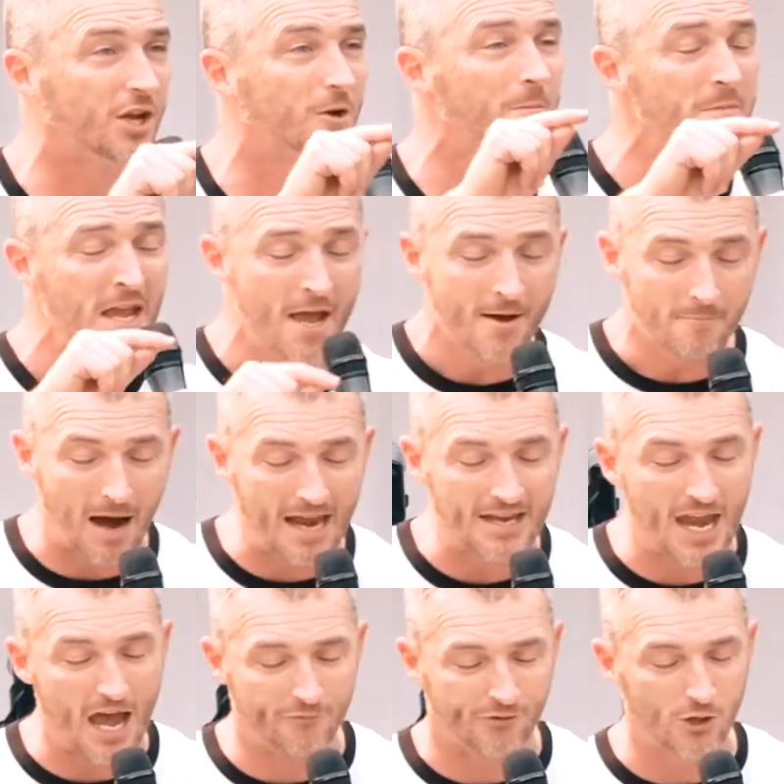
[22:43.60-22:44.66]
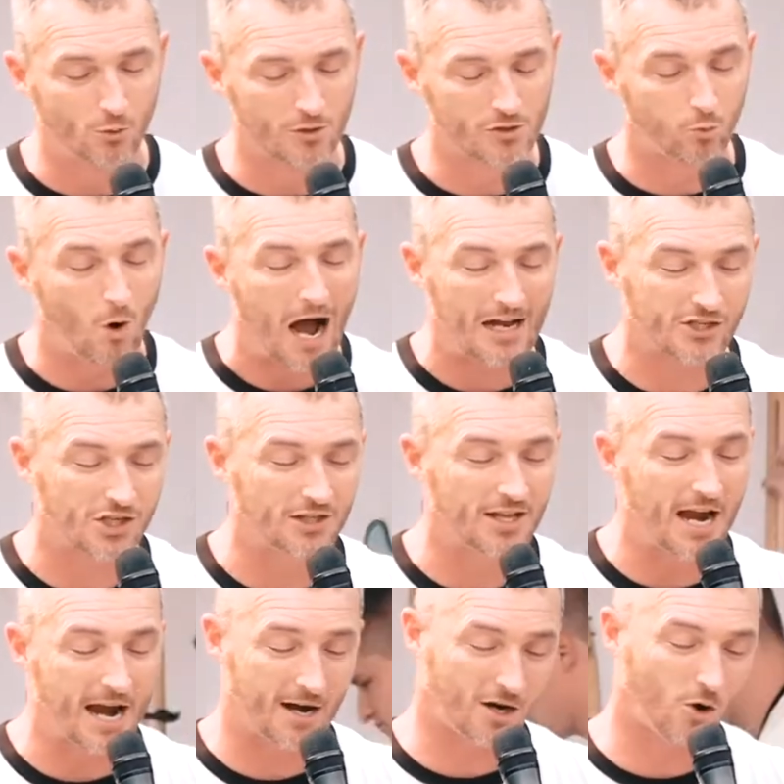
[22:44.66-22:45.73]
you, my nephew was watching
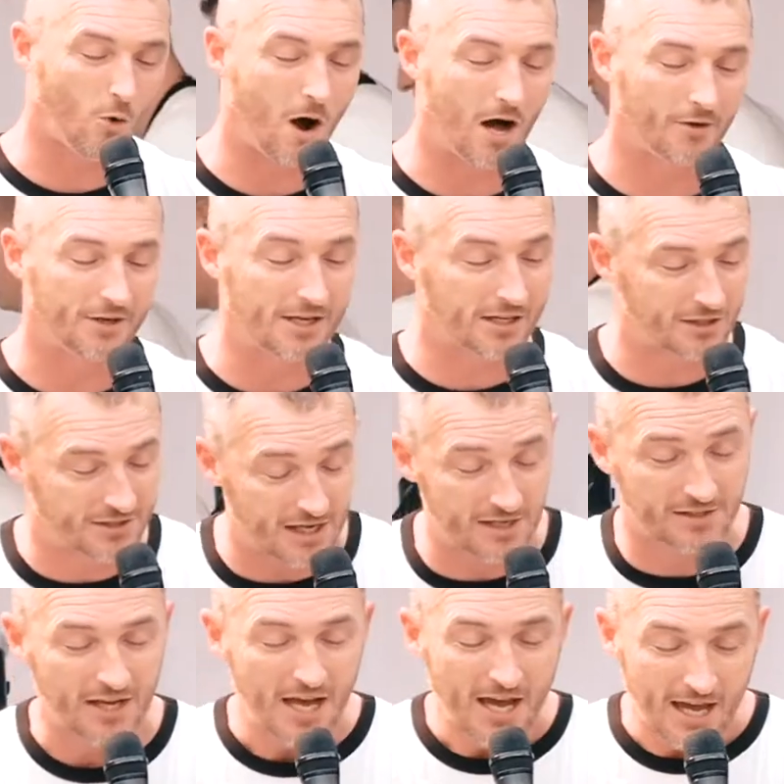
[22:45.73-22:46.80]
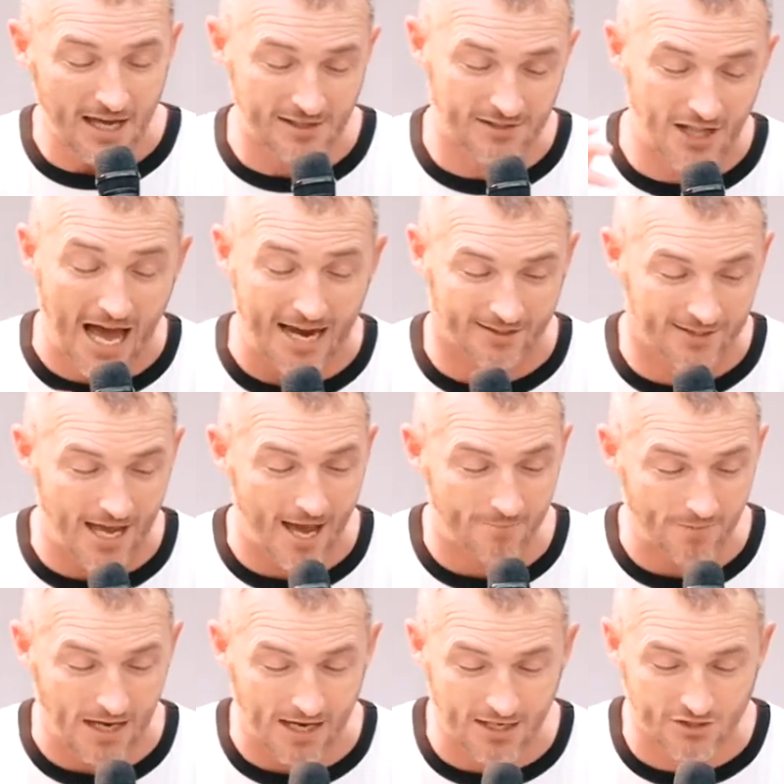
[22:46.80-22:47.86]
the air quality because he's he's like
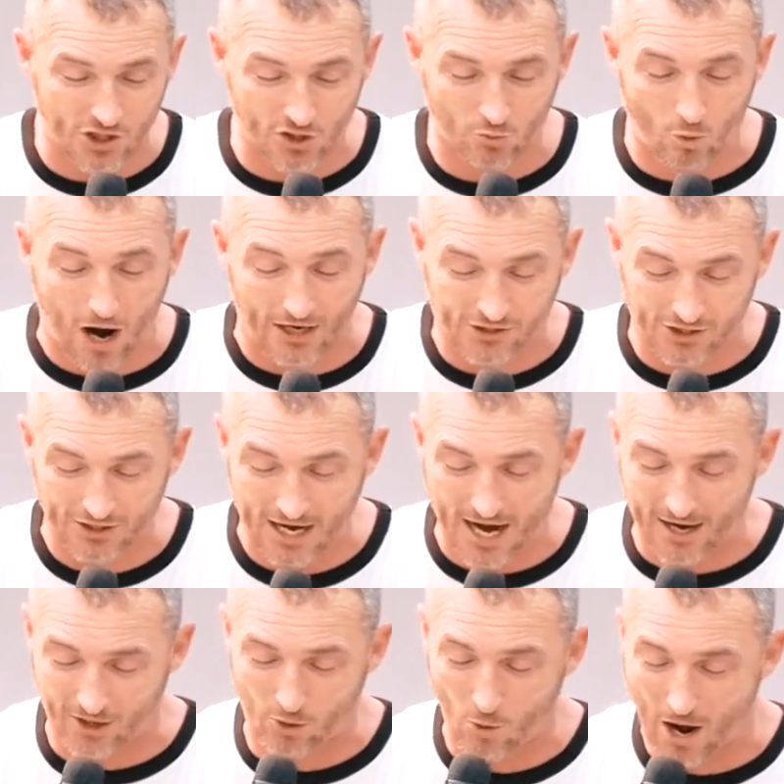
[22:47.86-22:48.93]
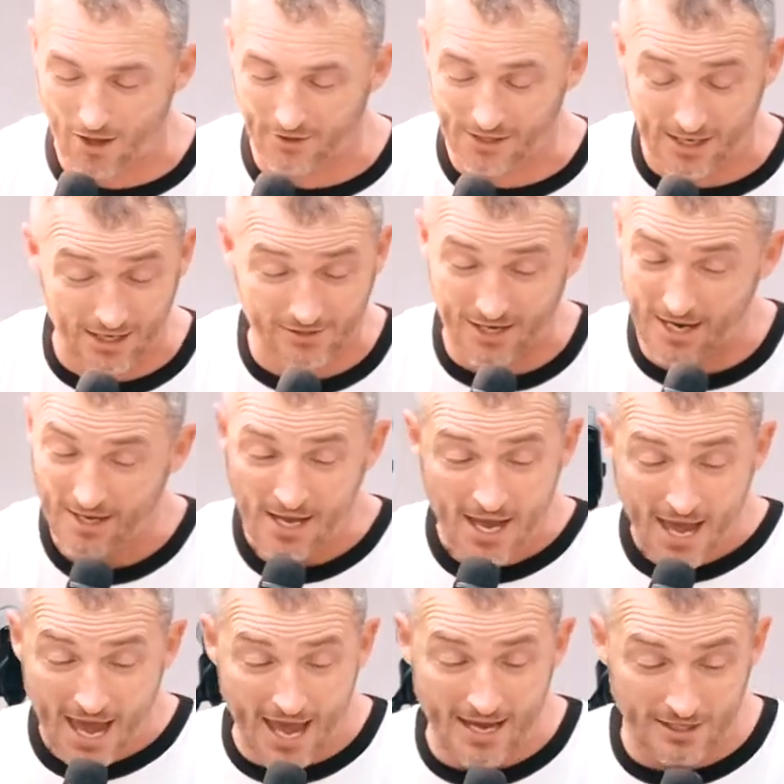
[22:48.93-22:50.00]
that, and he's just watching the air quality, and he's like,
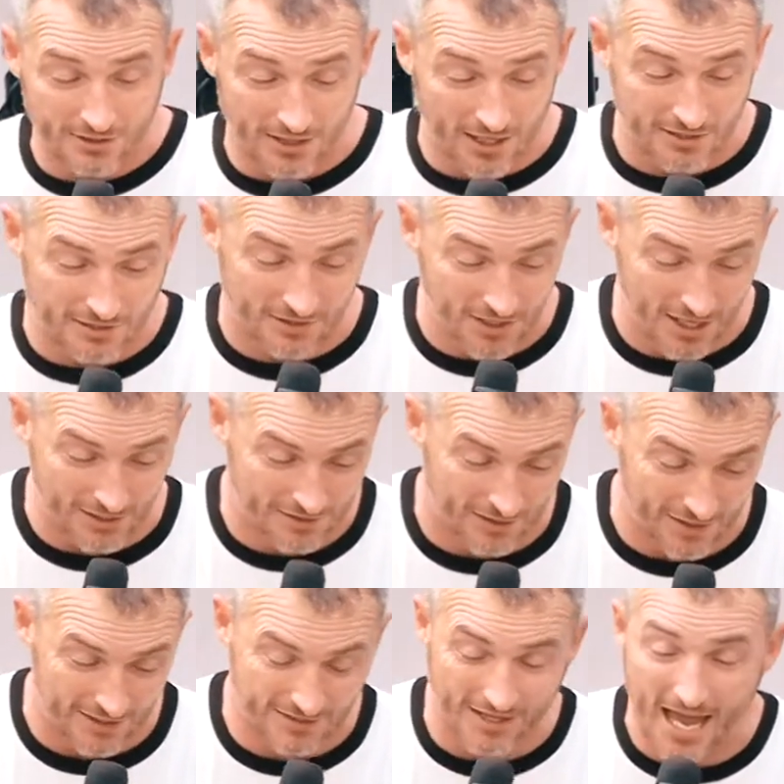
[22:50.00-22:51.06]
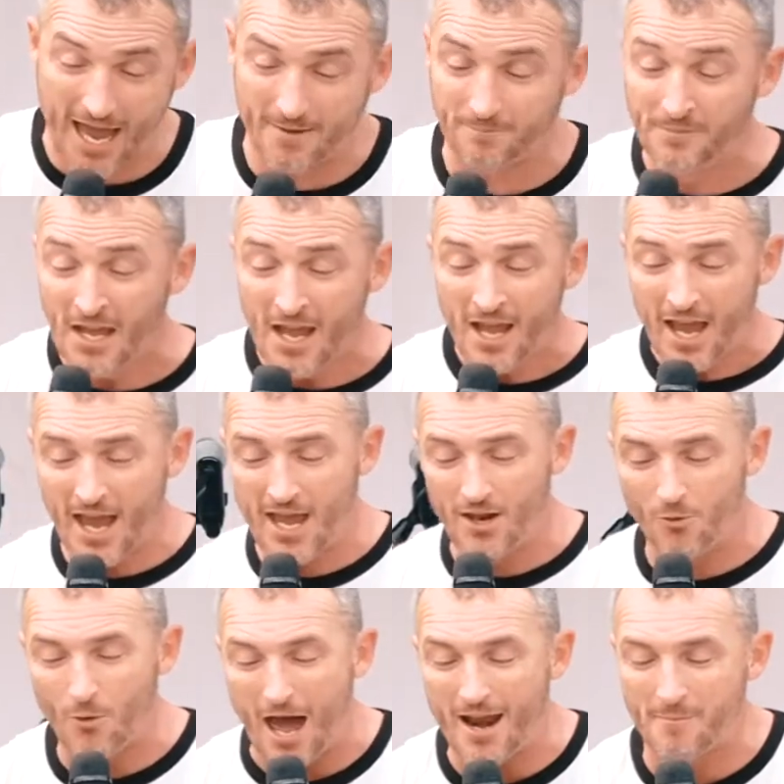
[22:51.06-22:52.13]
Hey, it's it's this and it's that, and
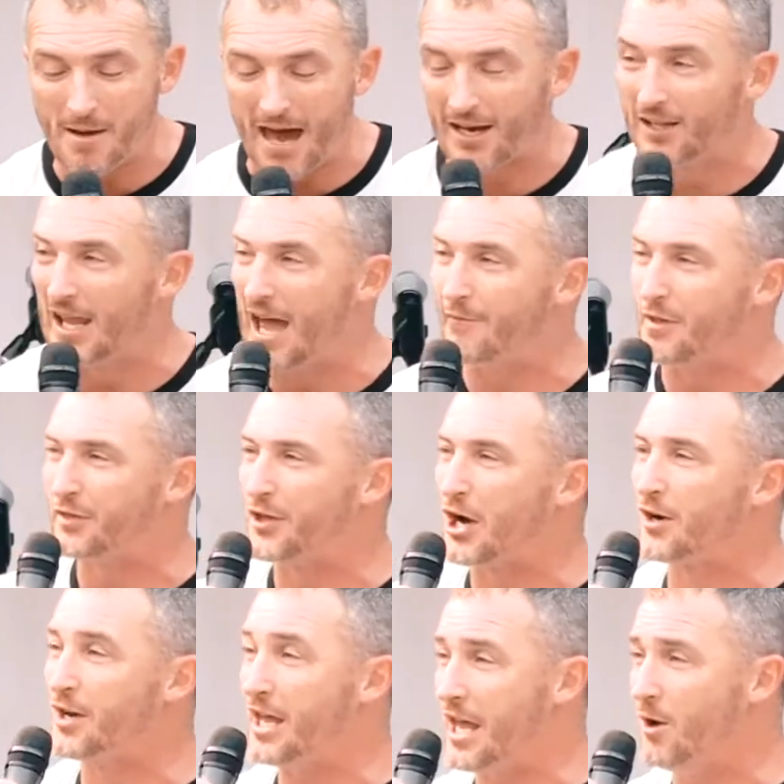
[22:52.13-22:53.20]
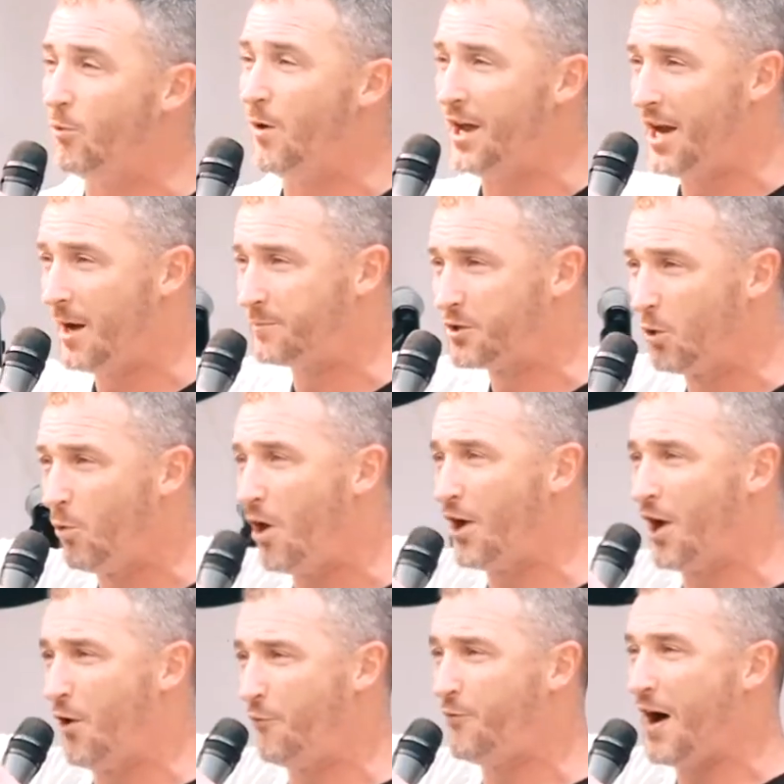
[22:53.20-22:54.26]
and right about 11:30 it went up to
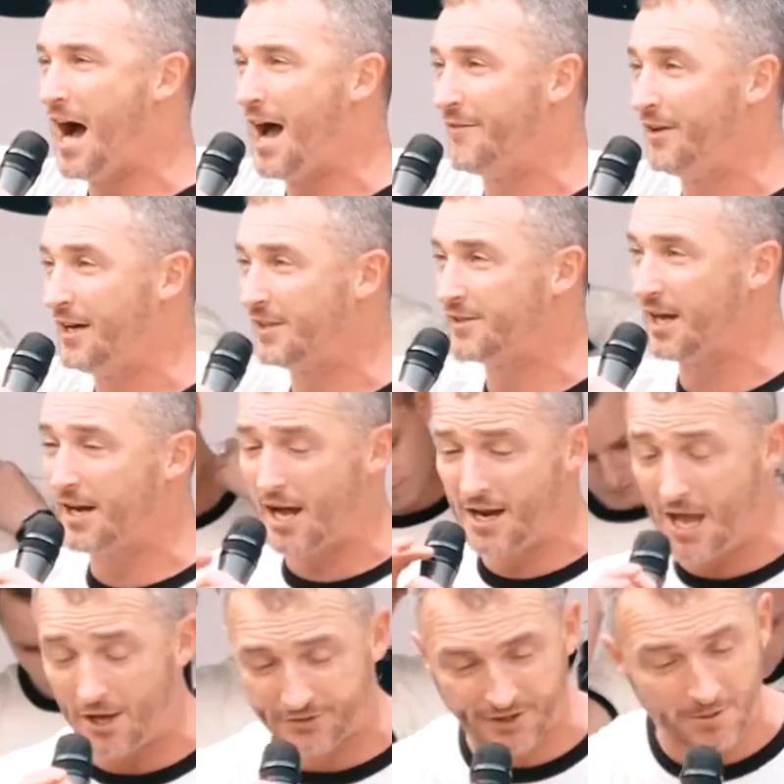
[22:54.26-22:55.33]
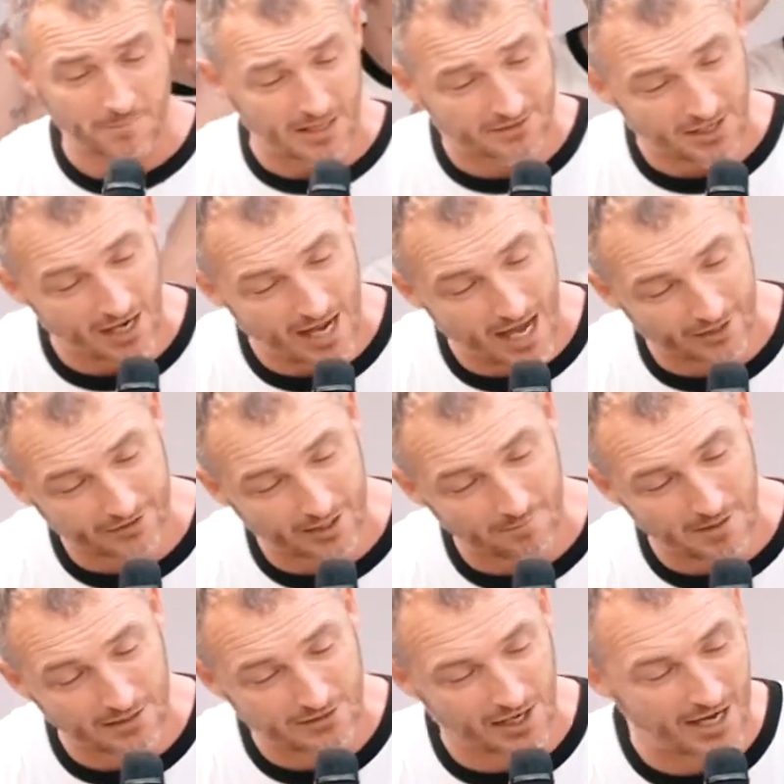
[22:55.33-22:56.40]
105, and he said, Unhealthy, it's
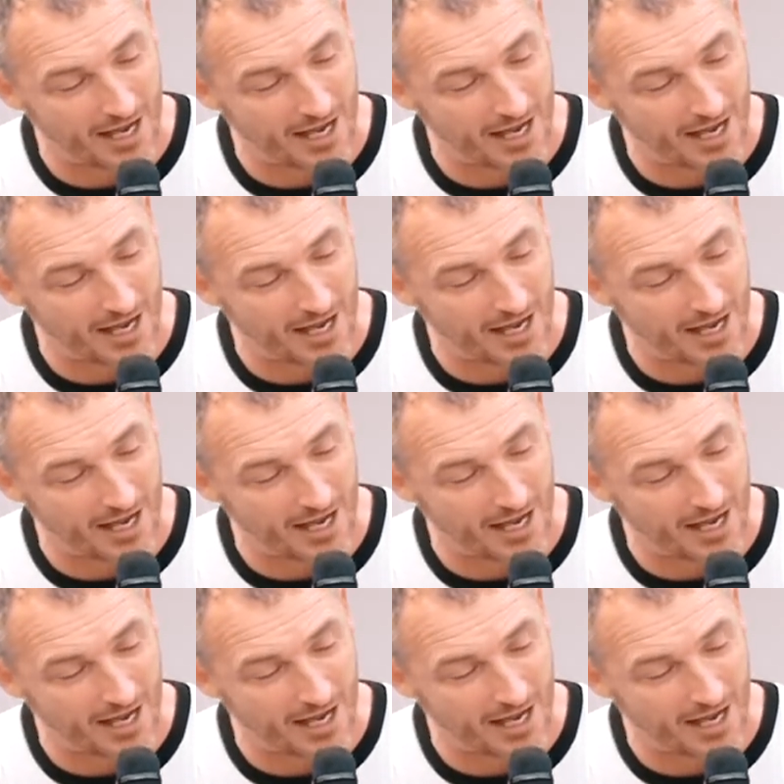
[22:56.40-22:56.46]
unhealthy, it's